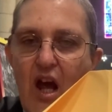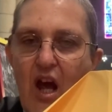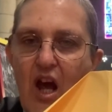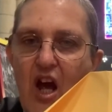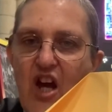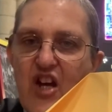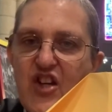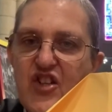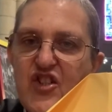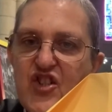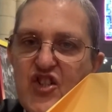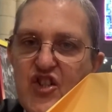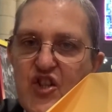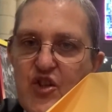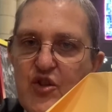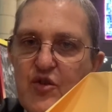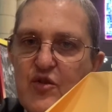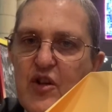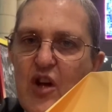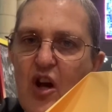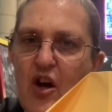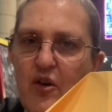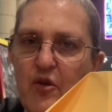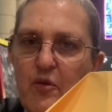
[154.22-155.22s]
And do you
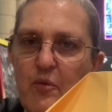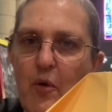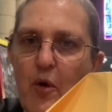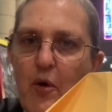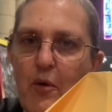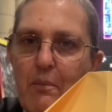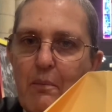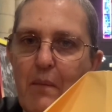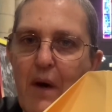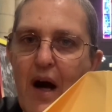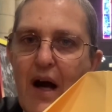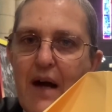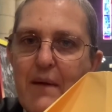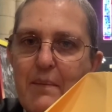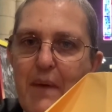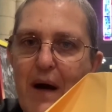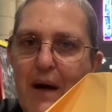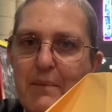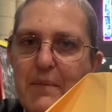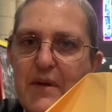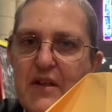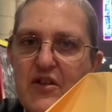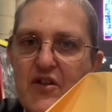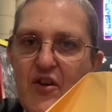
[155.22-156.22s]
know what my
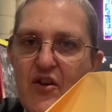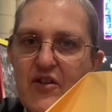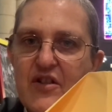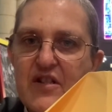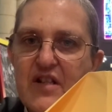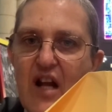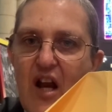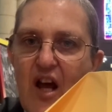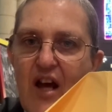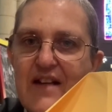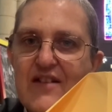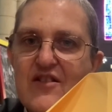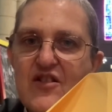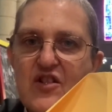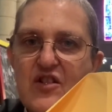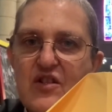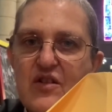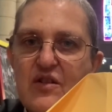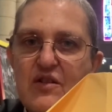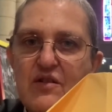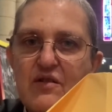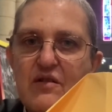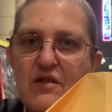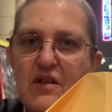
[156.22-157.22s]
puppy dogs like to
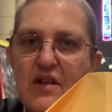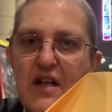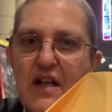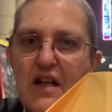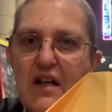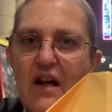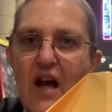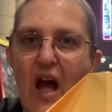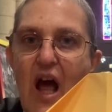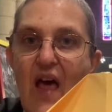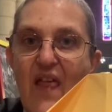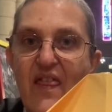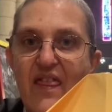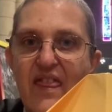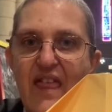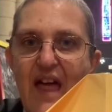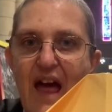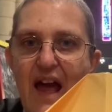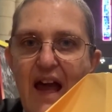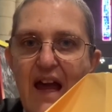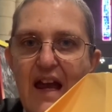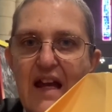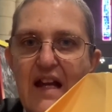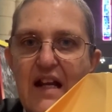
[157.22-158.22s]
do?
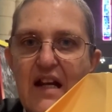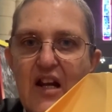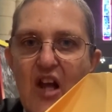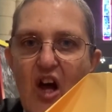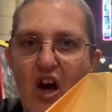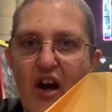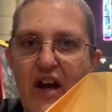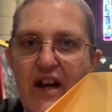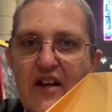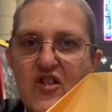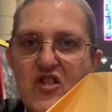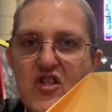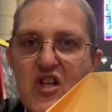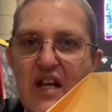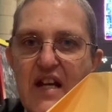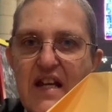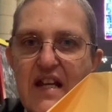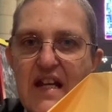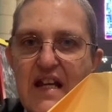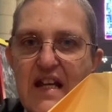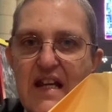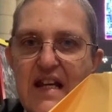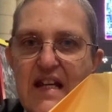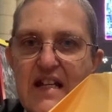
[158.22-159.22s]
They like to
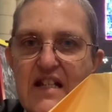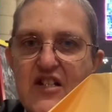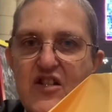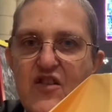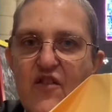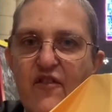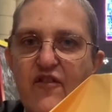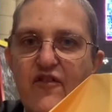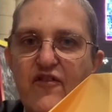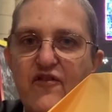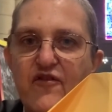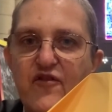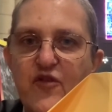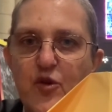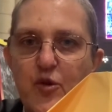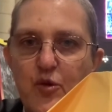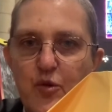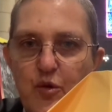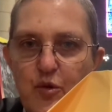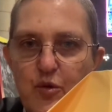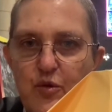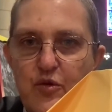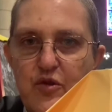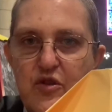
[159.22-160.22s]
eat
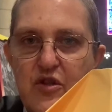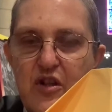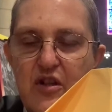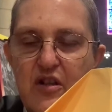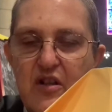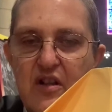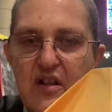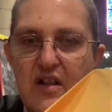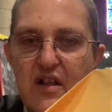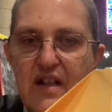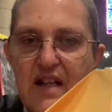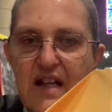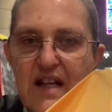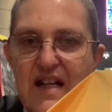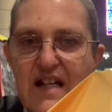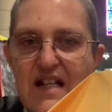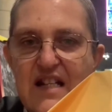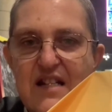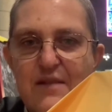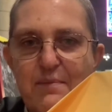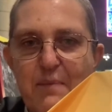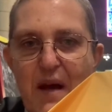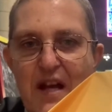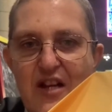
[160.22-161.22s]
food.
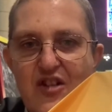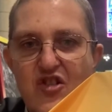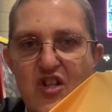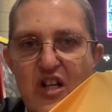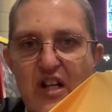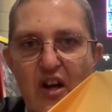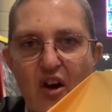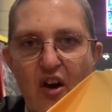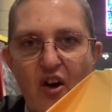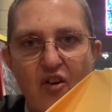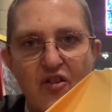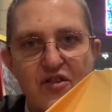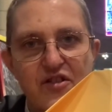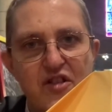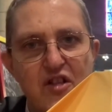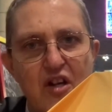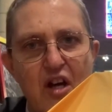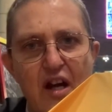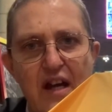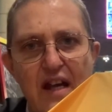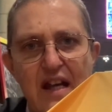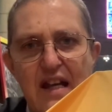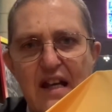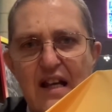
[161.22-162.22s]
Especially Oscar.
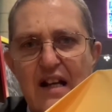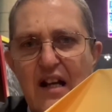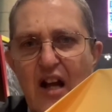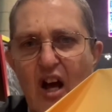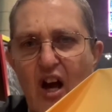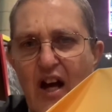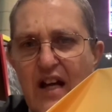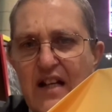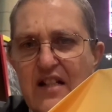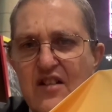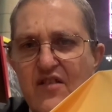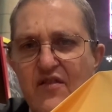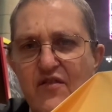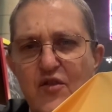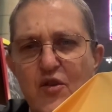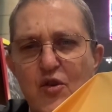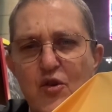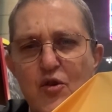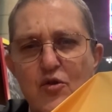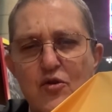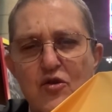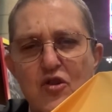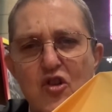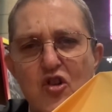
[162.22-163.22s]
He likes
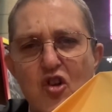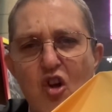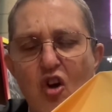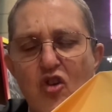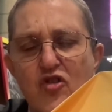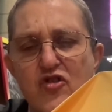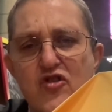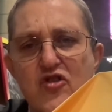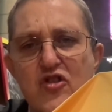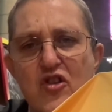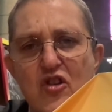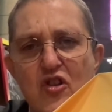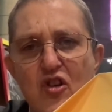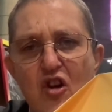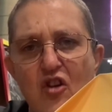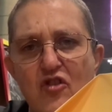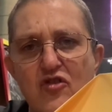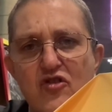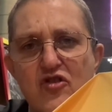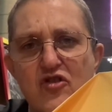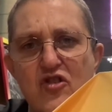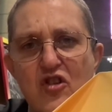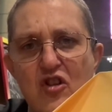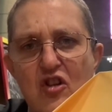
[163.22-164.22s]
food lots and
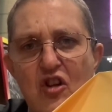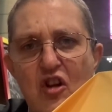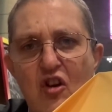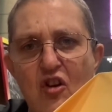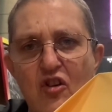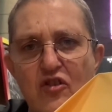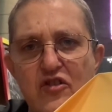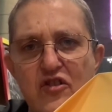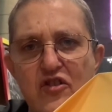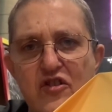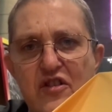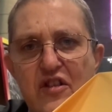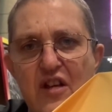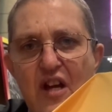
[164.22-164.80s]
lots and lots.